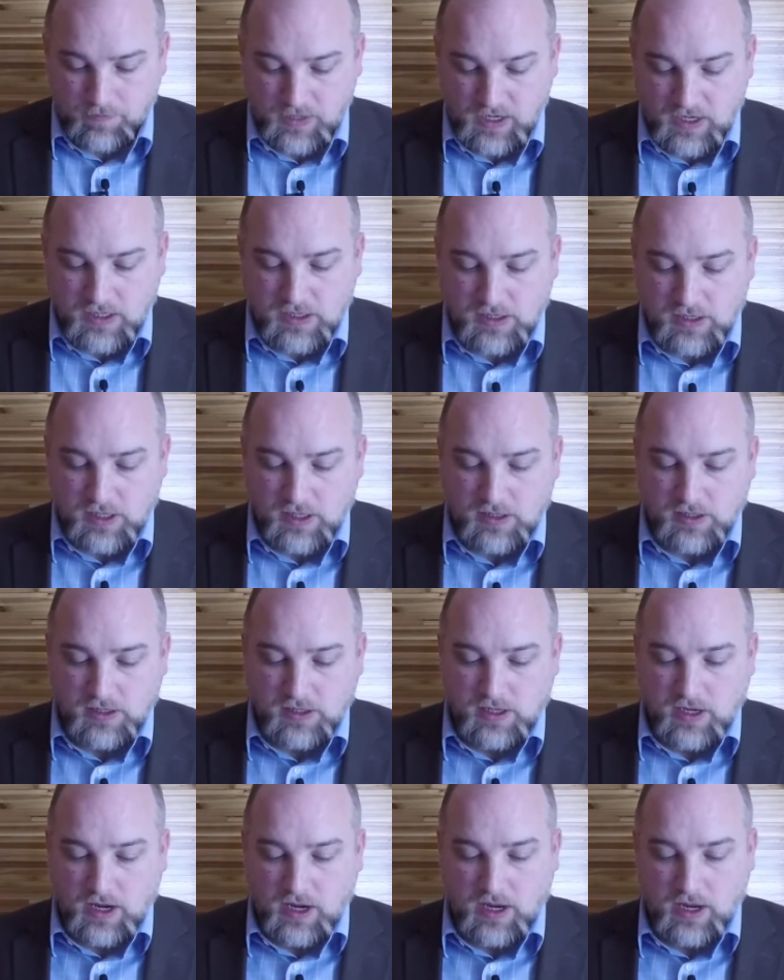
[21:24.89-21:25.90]
He
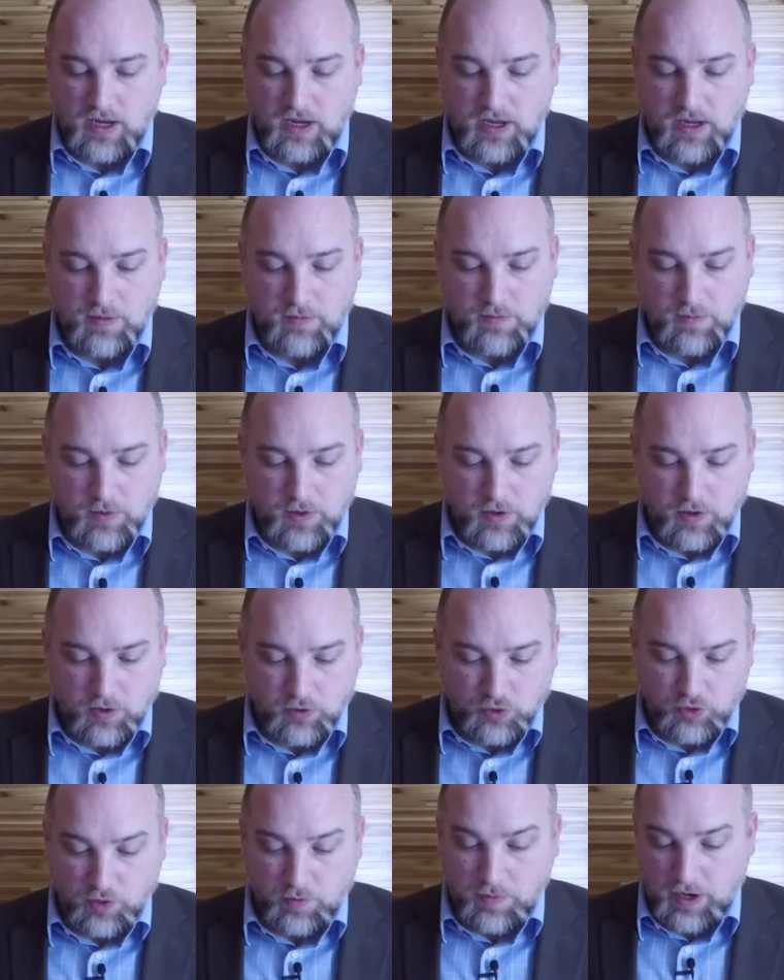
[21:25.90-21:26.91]
says a
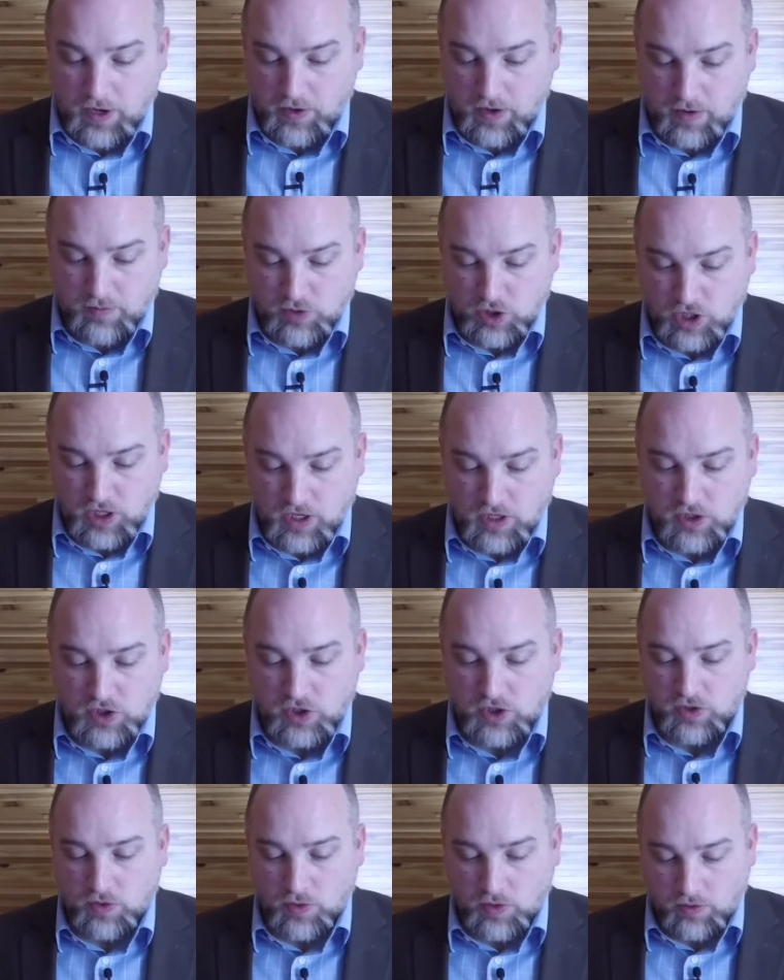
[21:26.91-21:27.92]
culture and paradigm
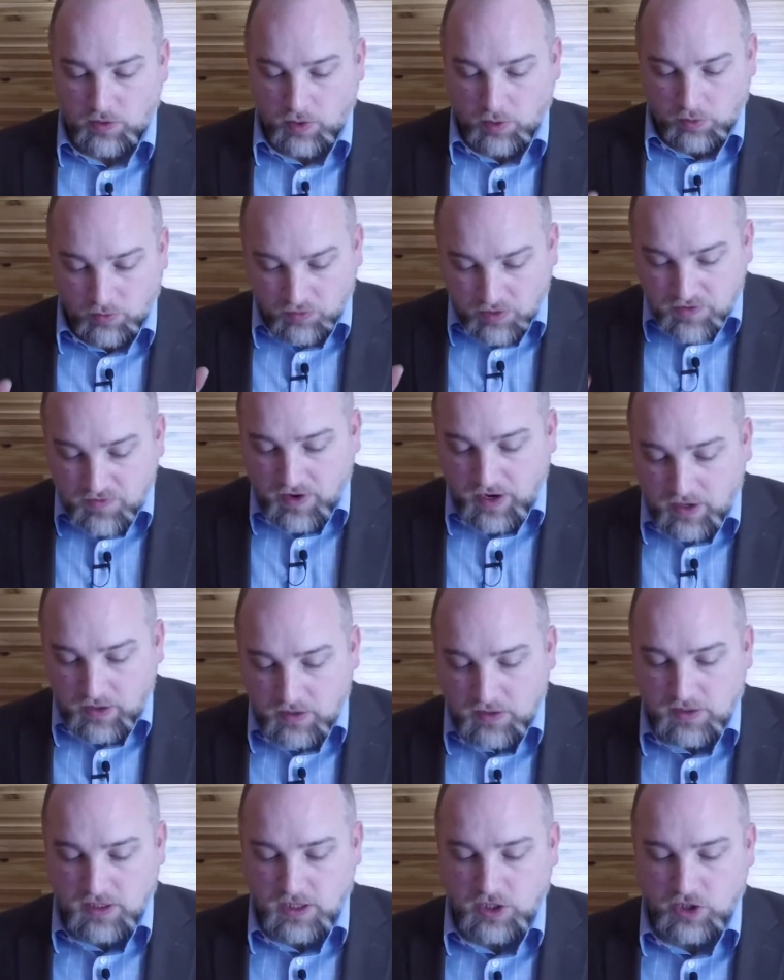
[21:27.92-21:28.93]
change or
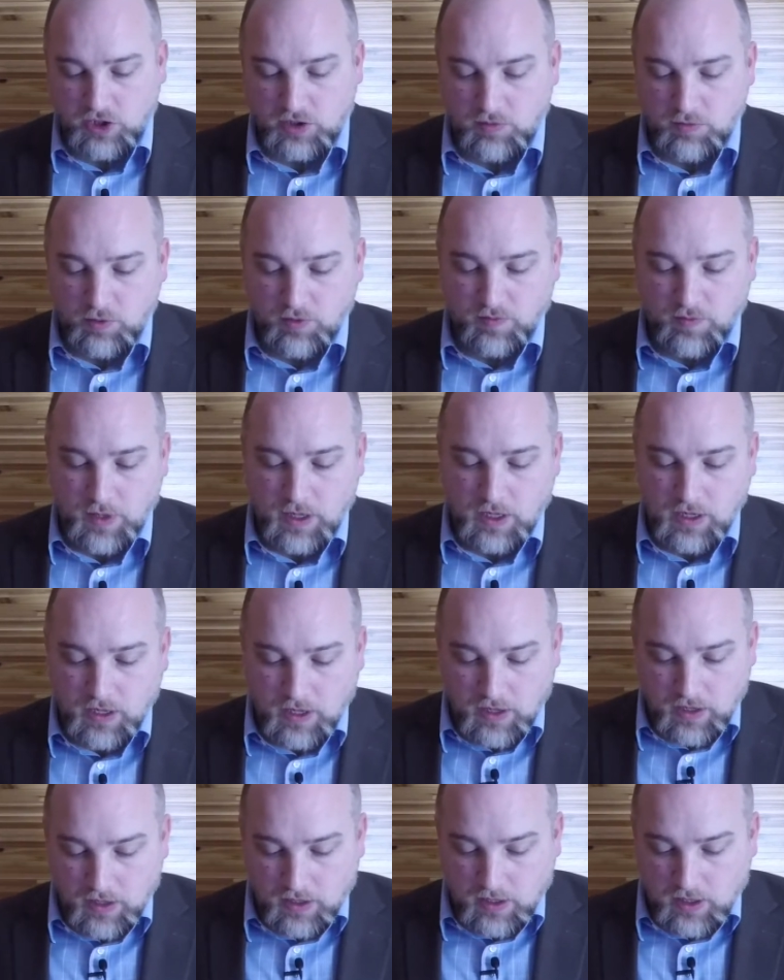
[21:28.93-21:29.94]
revitalization movement
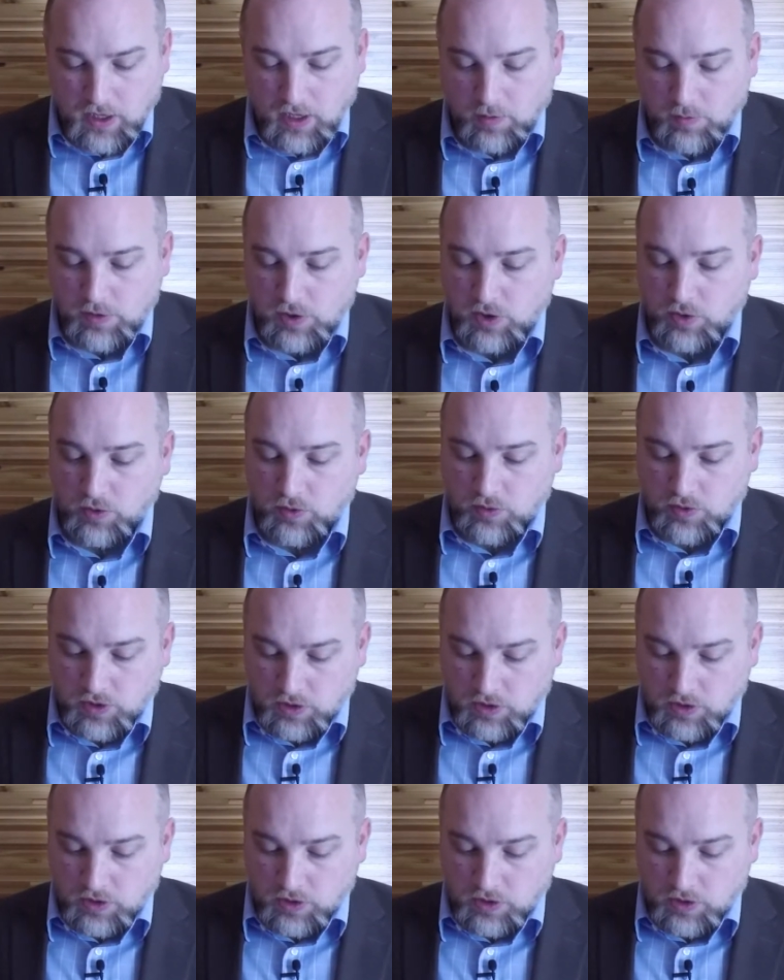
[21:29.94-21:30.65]
comes through